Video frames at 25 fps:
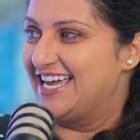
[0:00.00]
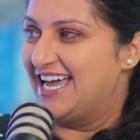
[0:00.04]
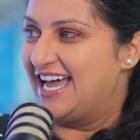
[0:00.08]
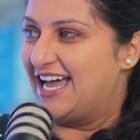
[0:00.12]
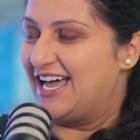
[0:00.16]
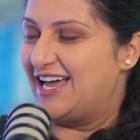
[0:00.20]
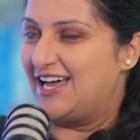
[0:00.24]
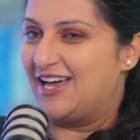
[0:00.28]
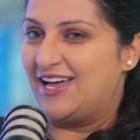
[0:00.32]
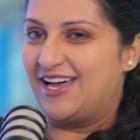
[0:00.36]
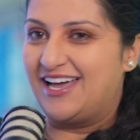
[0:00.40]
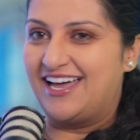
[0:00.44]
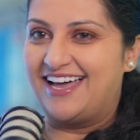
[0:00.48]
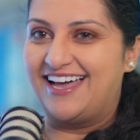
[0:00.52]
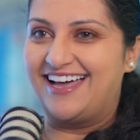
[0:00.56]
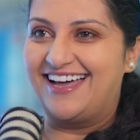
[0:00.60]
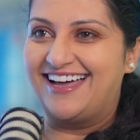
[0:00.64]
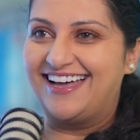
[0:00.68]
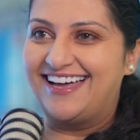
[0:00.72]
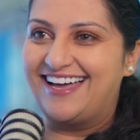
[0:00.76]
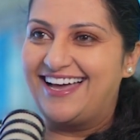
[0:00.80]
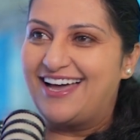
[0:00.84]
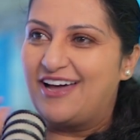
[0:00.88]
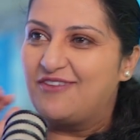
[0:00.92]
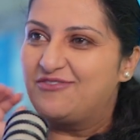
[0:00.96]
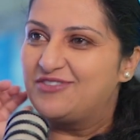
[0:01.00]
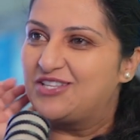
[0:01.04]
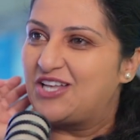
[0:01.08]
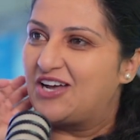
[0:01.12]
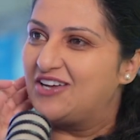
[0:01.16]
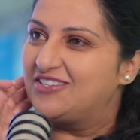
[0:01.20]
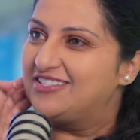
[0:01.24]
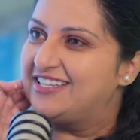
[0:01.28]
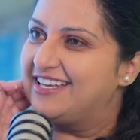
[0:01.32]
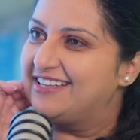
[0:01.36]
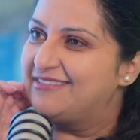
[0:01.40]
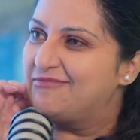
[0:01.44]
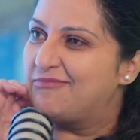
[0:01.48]
I've
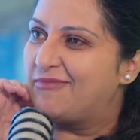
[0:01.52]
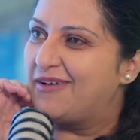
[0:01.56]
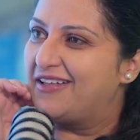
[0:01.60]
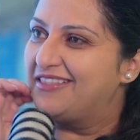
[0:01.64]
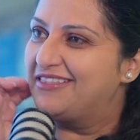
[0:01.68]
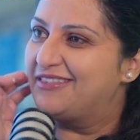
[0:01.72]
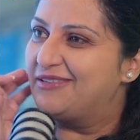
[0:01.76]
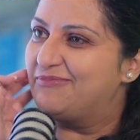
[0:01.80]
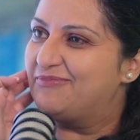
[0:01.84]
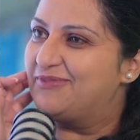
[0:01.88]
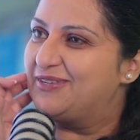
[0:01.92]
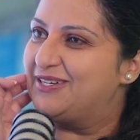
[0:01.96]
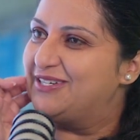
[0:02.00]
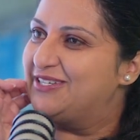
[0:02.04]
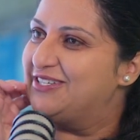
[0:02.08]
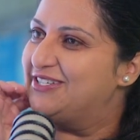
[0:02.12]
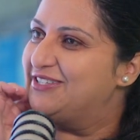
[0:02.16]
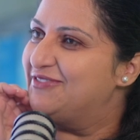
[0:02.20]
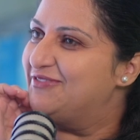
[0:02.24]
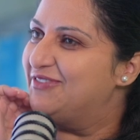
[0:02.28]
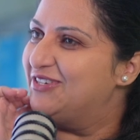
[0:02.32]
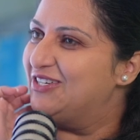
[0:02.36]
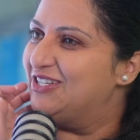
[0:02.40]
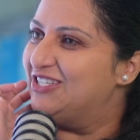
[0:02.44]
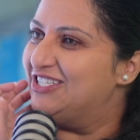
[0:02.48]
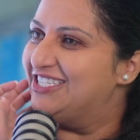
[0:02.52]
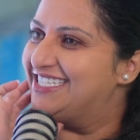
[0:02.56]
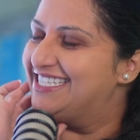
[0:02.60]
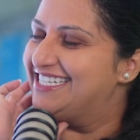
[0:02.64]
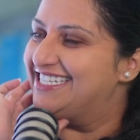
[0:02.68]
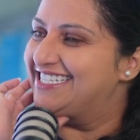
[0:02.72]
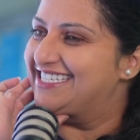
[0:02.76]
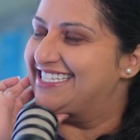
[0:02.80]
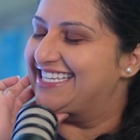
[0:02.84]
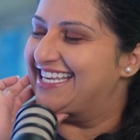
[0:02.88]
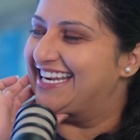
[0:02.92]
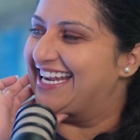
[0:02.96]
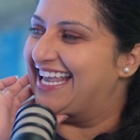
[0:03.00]
taught at multiple
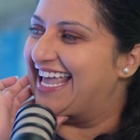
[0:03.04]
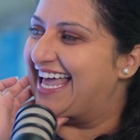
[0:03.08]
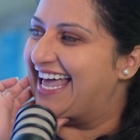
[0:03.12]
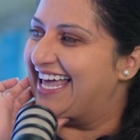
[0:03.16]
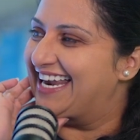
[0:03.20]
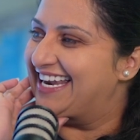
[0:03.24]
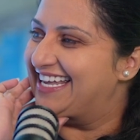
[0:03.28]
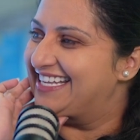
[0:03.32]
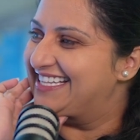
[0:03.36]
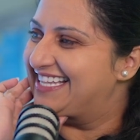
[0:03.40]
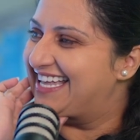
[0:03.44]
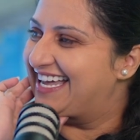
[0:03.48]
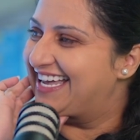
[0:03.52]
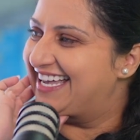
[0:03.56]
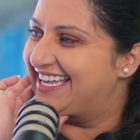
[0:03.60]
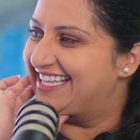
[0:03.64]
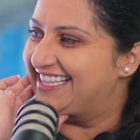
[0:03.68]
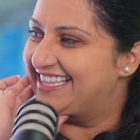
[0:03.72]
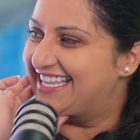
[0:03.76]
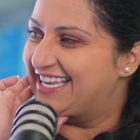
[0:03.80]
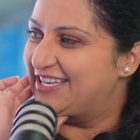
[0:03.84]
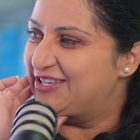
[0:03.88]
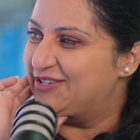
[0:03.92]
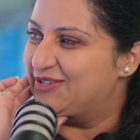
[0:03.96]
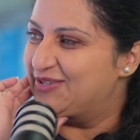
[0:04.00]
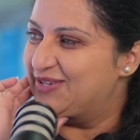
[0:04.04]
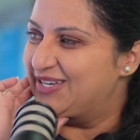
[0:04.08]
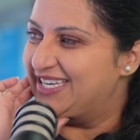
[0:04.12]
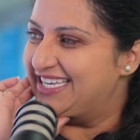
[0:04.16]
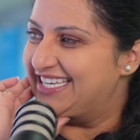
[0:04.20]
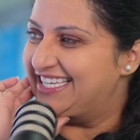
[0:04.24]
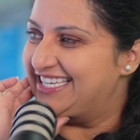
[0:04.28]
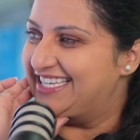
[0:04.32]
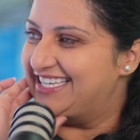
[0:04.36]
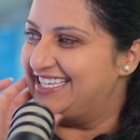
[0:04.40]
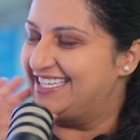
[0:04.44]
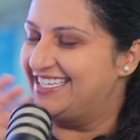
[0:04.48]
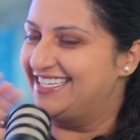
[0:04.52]
universities in Canada and the
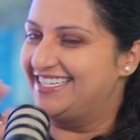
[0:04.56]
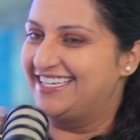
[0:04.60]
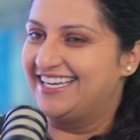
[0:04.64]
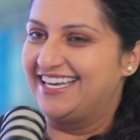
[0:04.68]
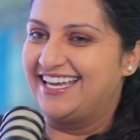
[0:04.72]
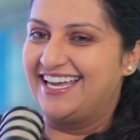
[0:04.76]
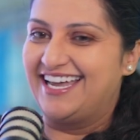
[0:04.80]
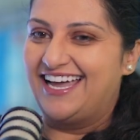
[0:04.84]
UAE,